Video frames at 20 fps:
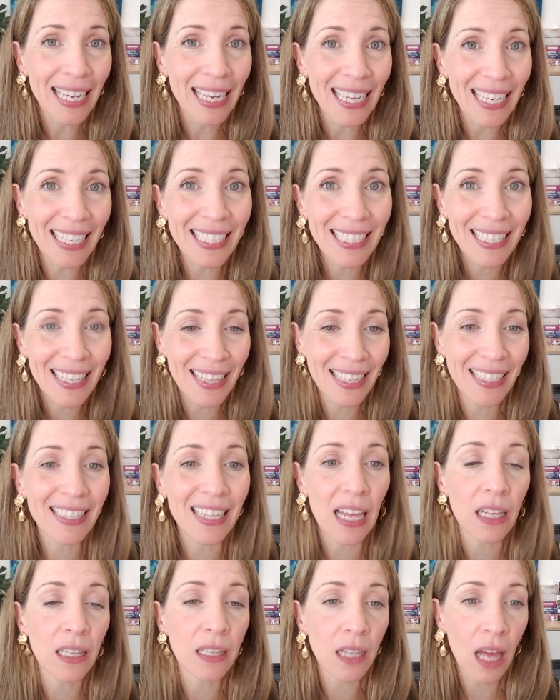Is this
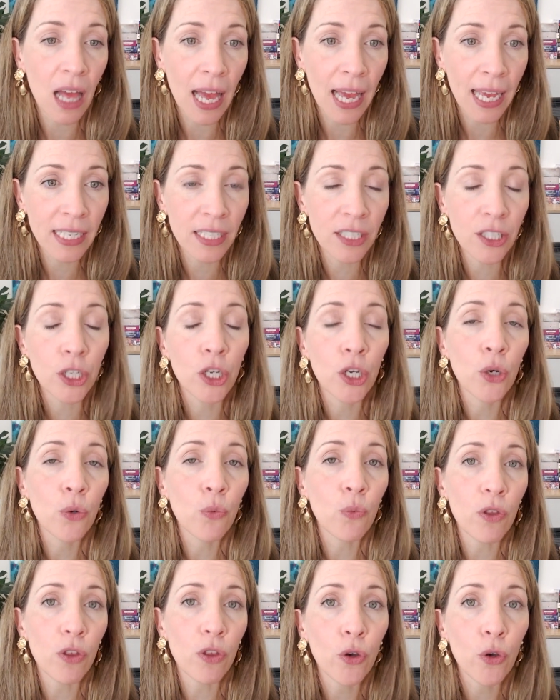aligned
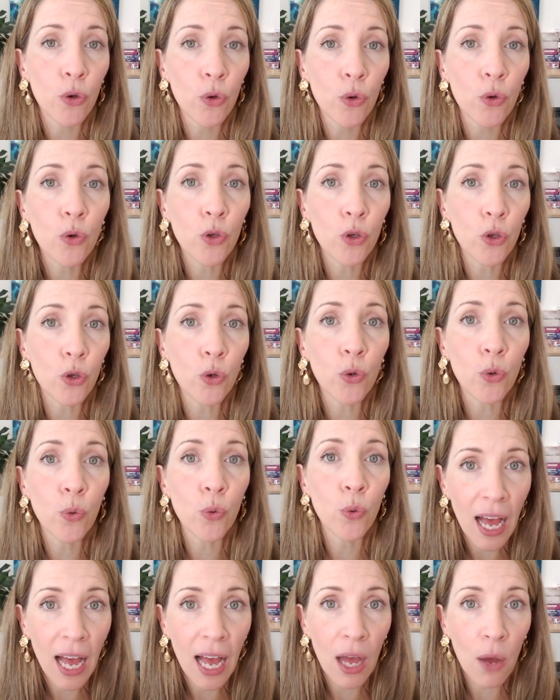with who you
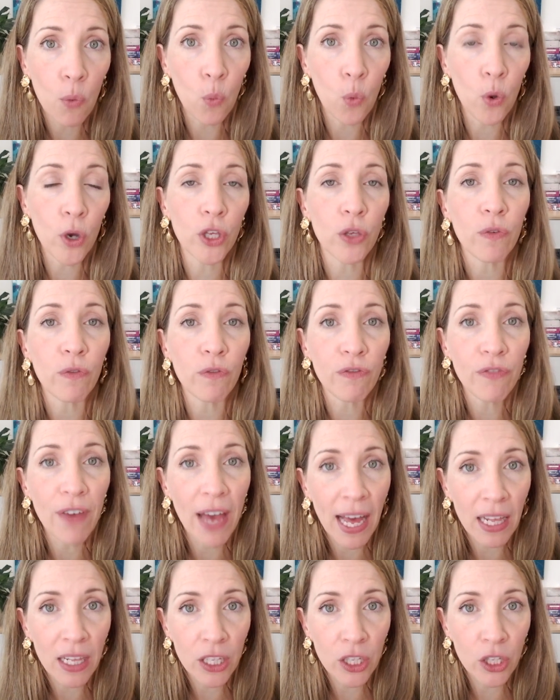are, what you
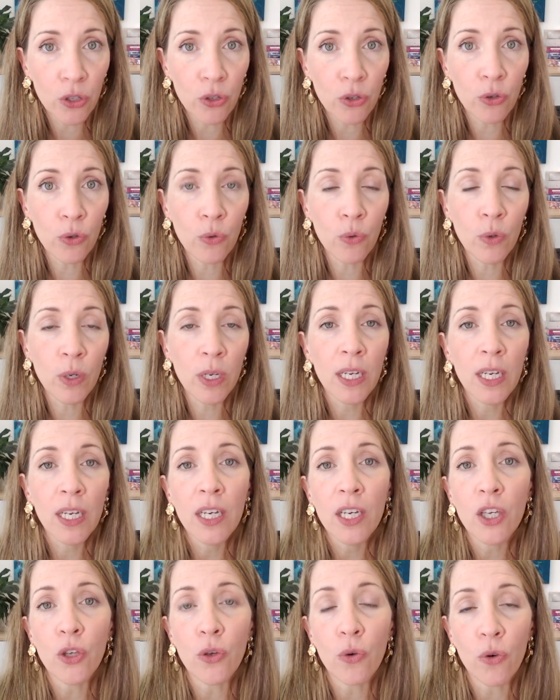value,
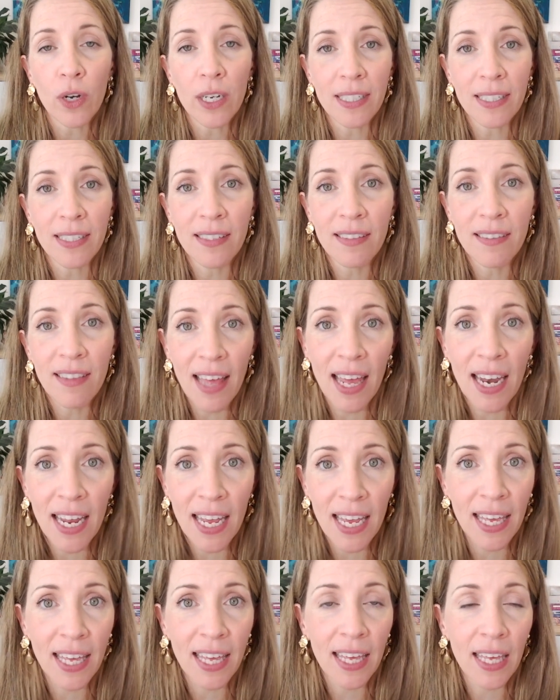your
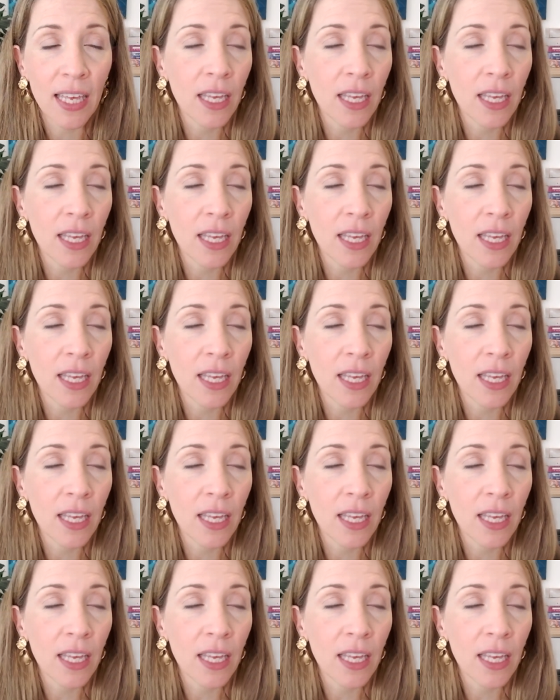aesthetic,